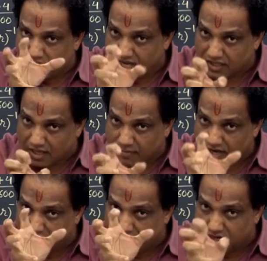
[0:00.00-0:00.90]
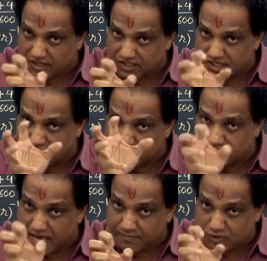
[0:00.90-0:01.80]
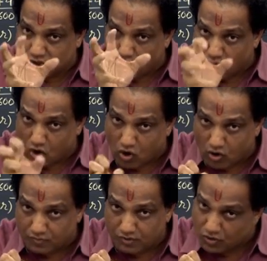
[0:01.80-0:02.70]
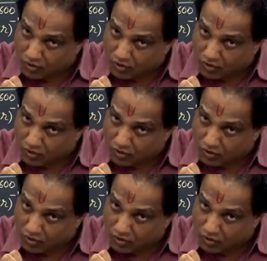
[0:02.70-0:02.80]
meaning thereby energy is absorbed.